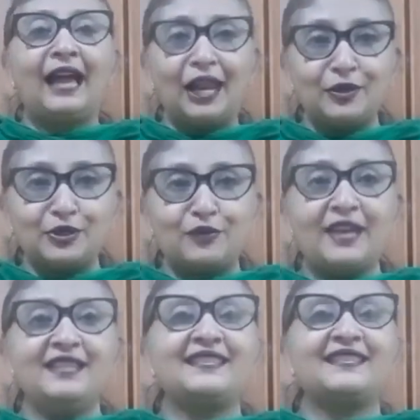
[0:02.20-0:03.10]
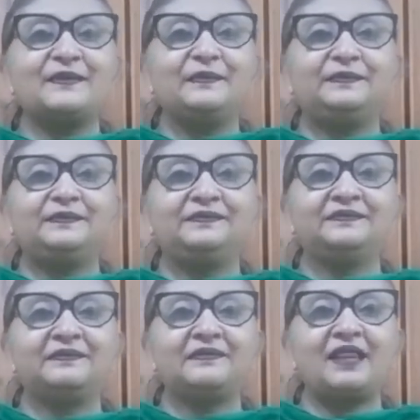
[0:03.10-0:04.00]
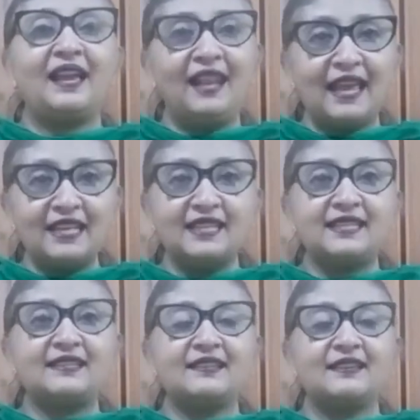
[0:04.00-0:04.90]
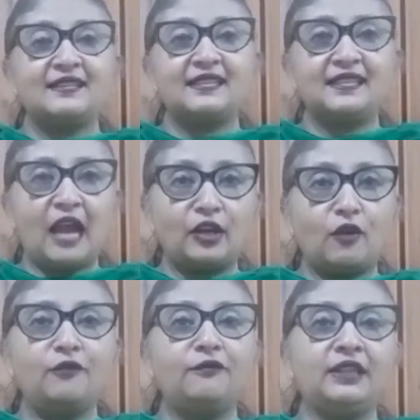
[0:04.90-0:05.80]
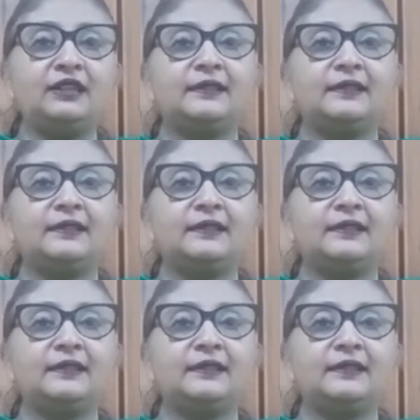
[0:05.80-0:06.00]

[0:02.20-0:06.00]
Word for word: Hello students, let us start off with